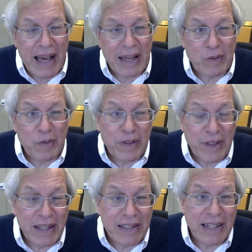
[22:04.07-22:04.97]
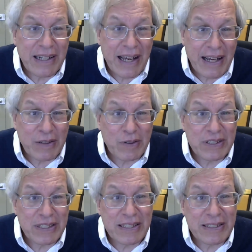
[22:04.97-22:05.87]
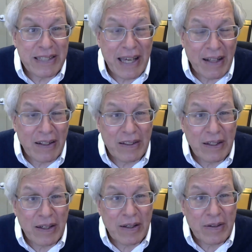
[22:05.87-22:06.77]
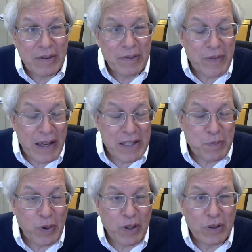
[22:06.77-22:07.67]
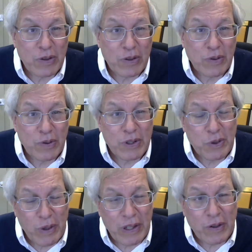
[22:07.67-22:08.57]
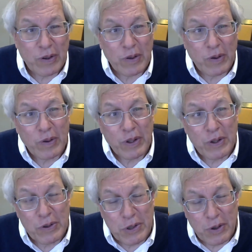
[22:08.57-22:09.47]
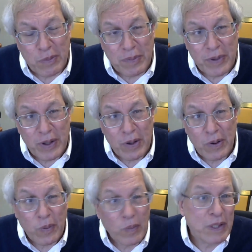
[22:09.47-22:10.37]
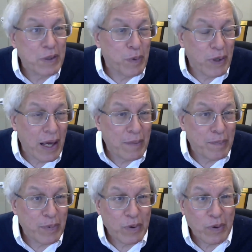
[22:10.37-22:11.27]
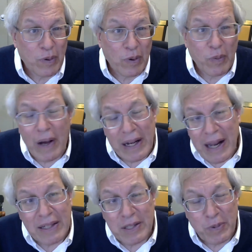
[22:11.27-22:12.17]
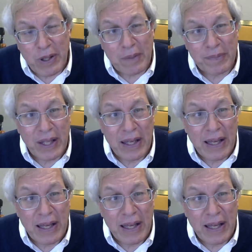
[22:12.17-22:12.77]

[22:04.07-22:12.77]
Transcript: I don't think that Congress can tell Facebook or Twitter or YouTube what to put up or what not to put up